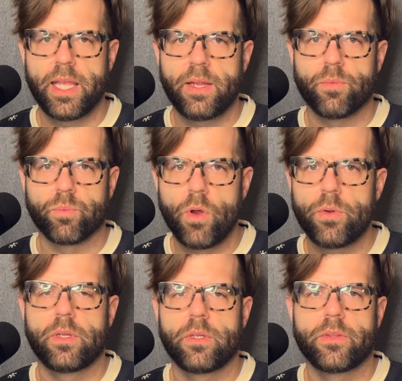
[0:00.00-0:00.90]

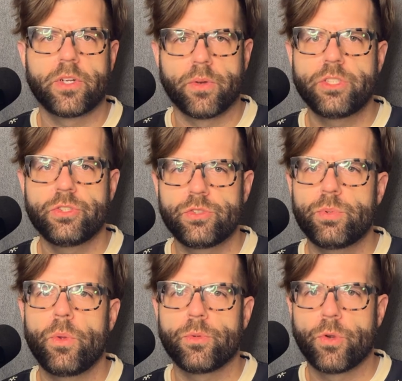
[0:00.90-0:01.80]
wrote The Grinch Who
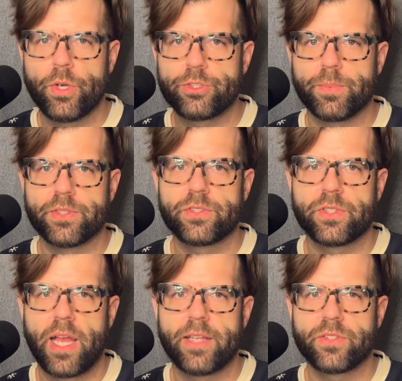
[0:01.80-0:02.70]
Stole Christmas
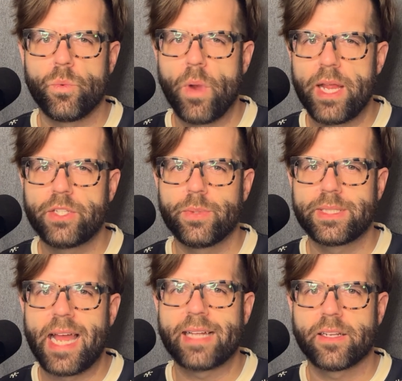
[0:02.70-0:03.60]
as a way to
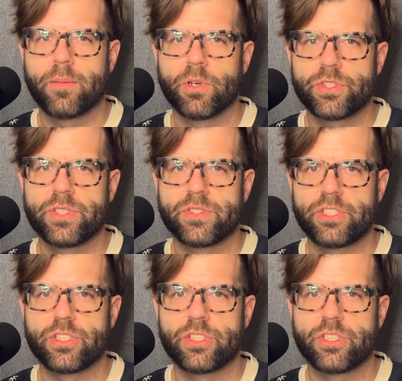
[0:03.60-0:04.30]
attack the commercialization of